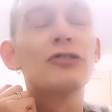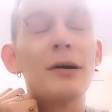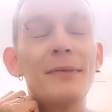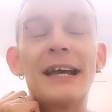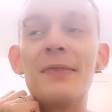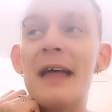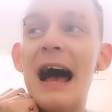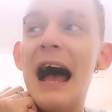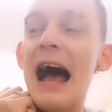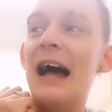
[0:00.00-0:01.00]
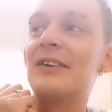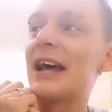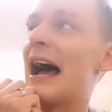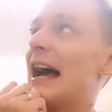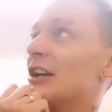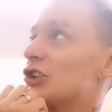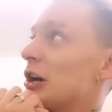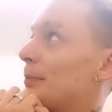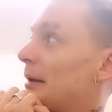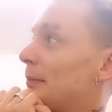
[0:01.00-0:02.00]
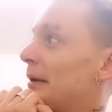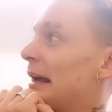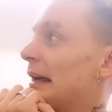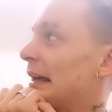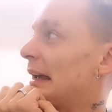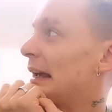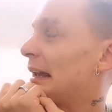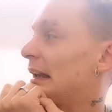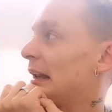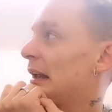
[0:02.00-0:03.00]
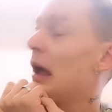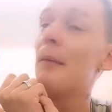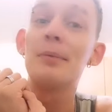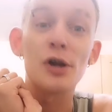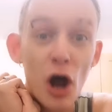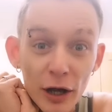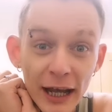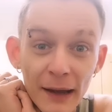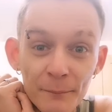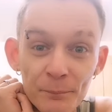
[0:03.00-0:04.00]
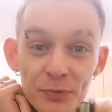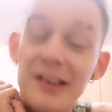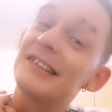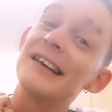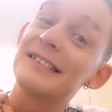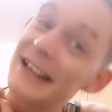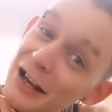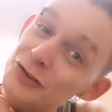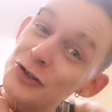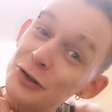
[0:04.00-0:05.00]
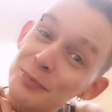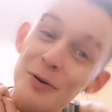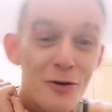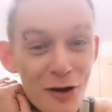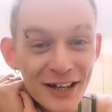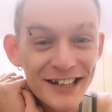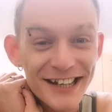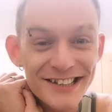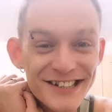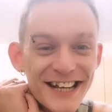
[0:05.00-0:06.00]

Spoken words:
So I'm making that, and I shall be making pierogi, because it is National Pierogi Day